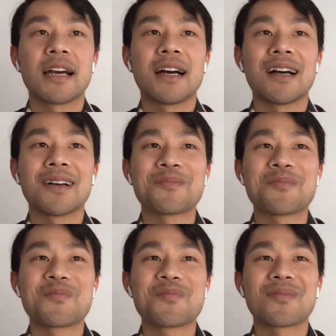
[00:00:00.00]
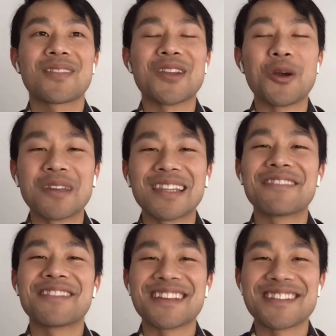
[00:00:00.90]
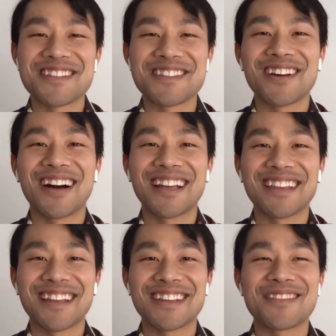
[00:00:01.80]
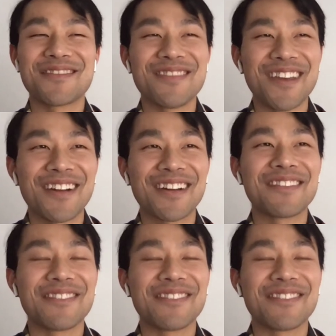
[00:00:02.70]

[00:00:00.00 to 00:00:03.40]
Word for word: you know, we live in a society that is very,